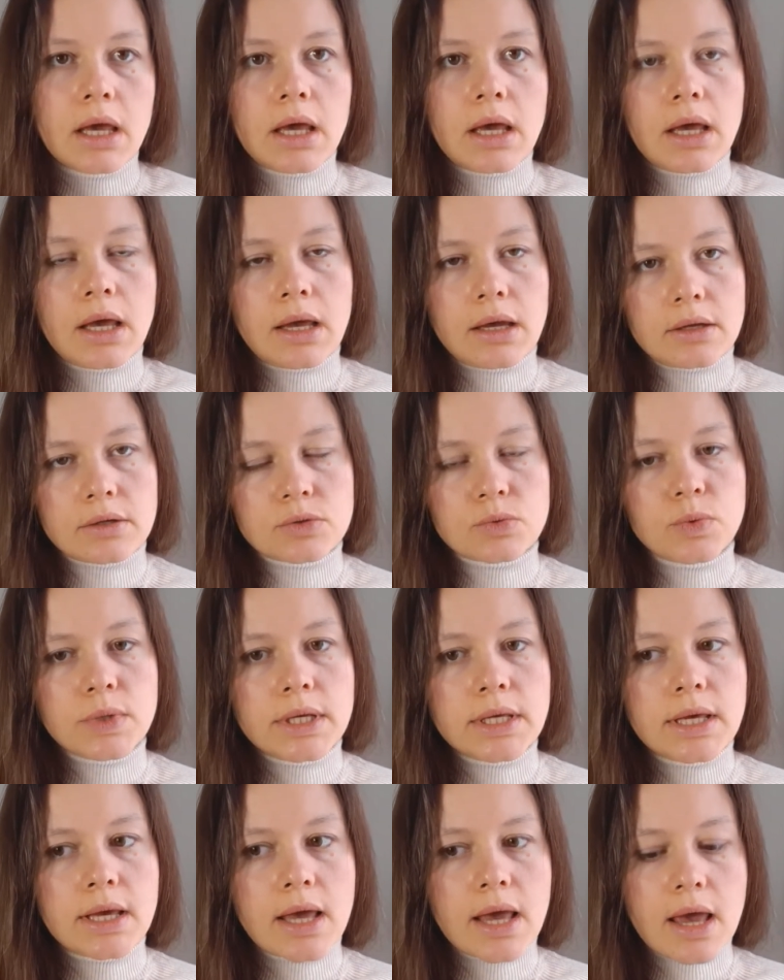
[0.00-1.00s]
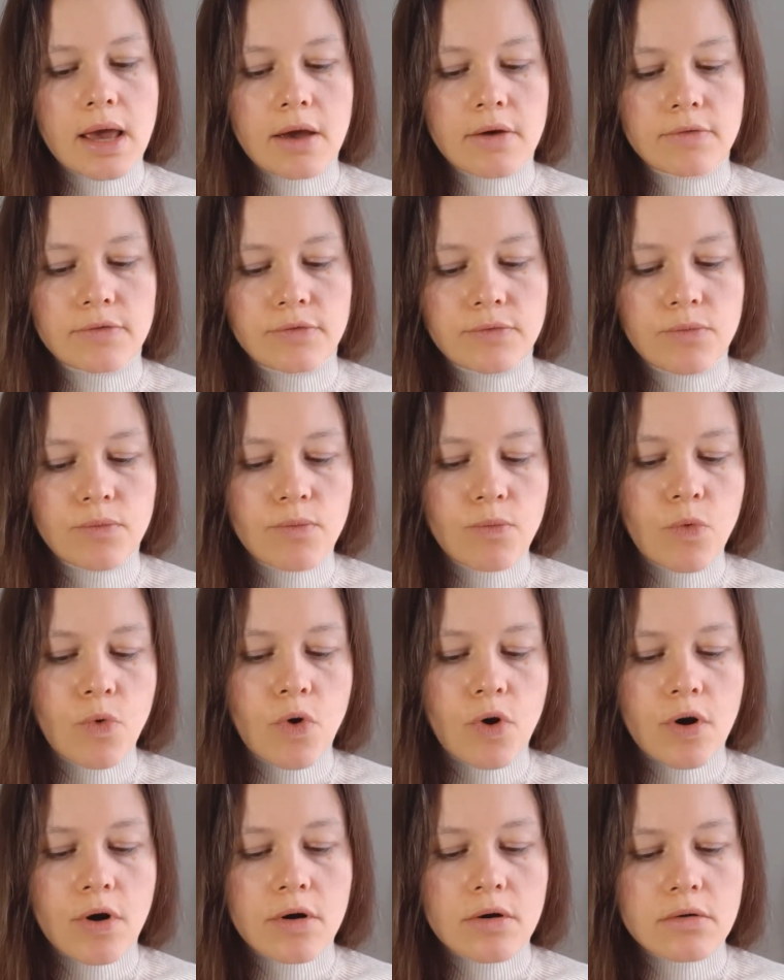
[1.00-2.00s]
And we have
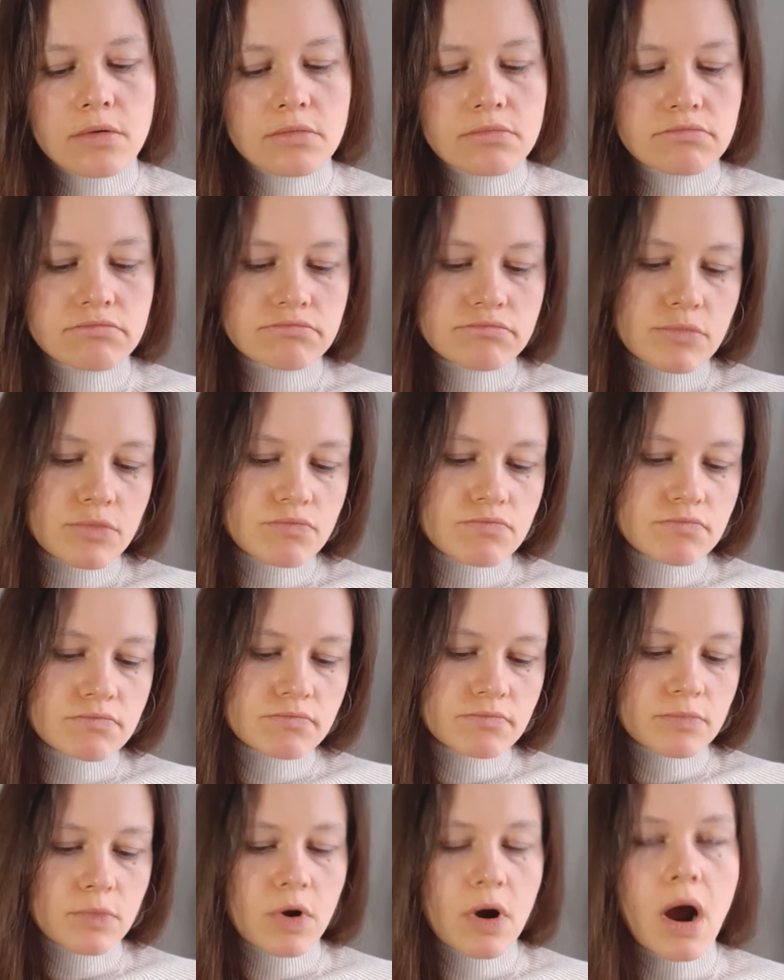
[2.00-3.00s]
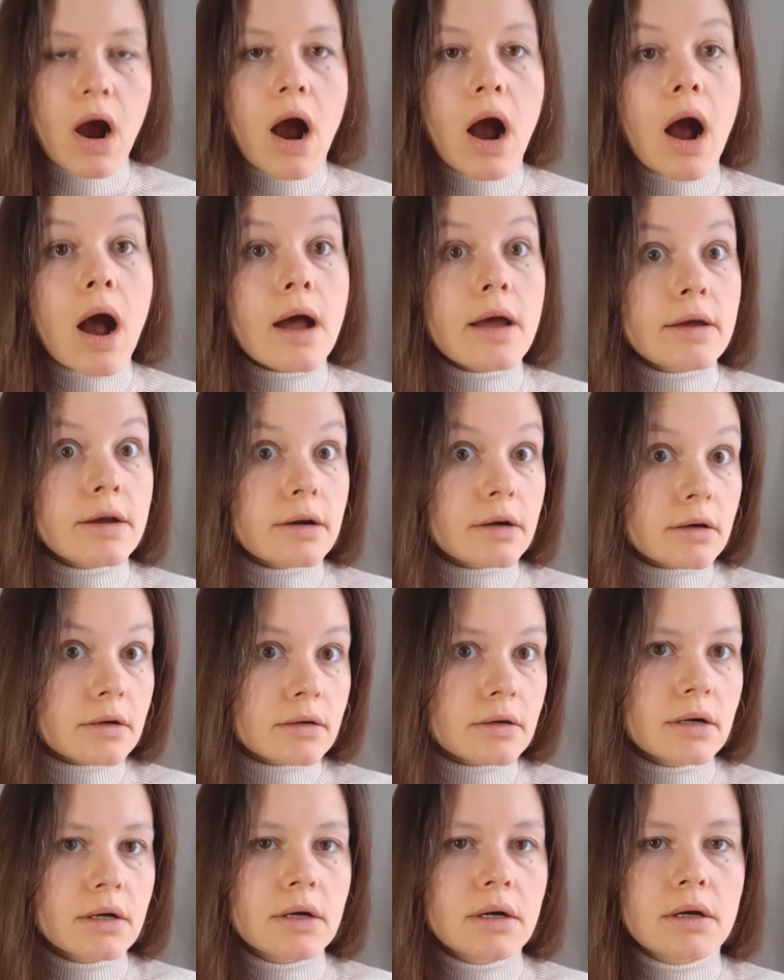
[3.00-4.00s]
more um,
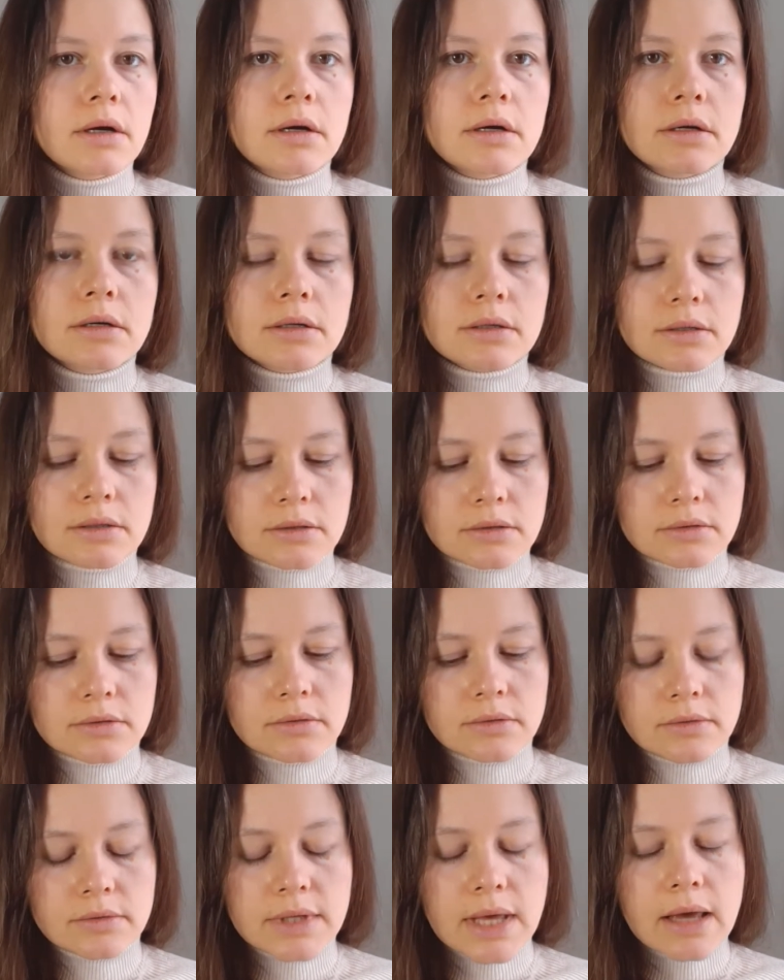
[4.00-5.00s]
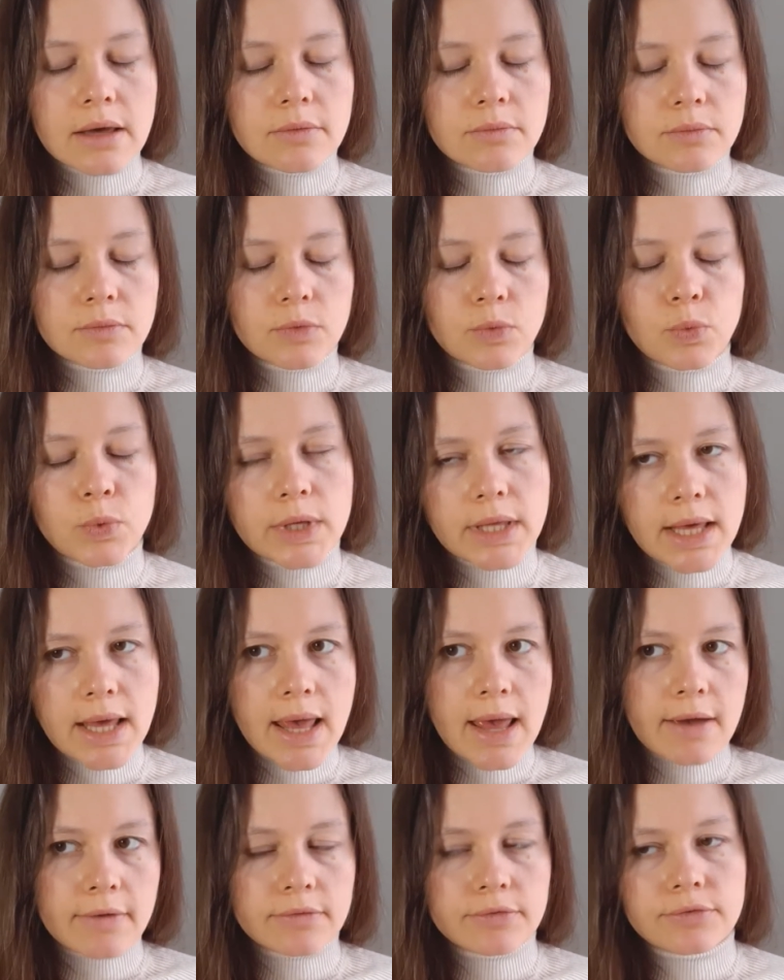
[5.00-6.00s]
higher, uh, yeah, we
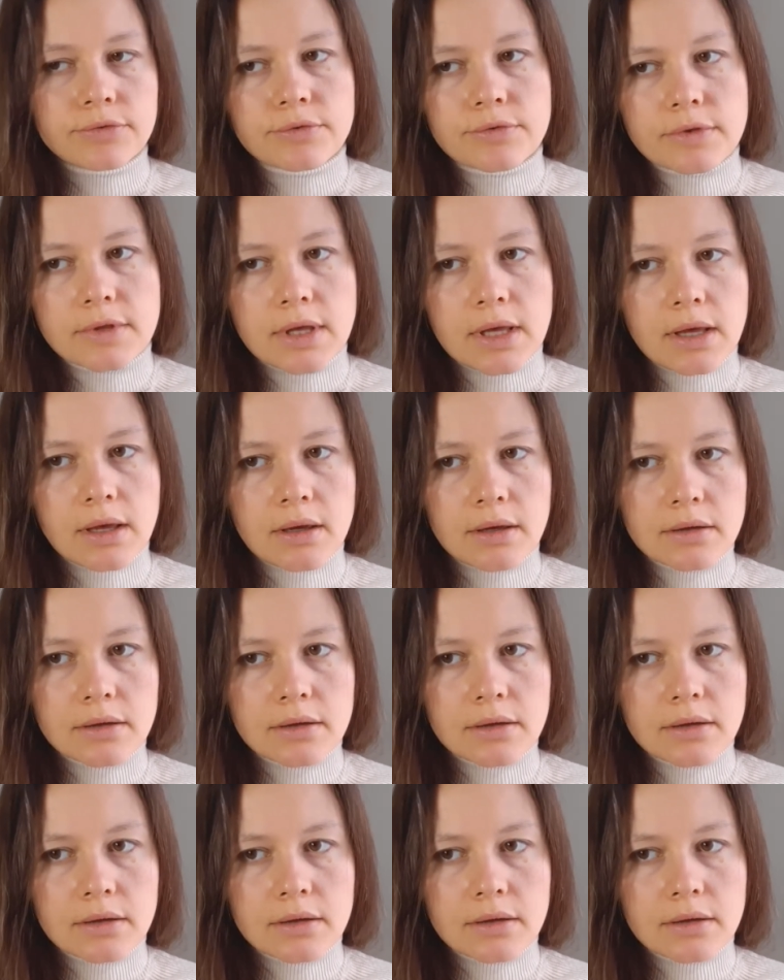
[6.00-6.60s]
have the,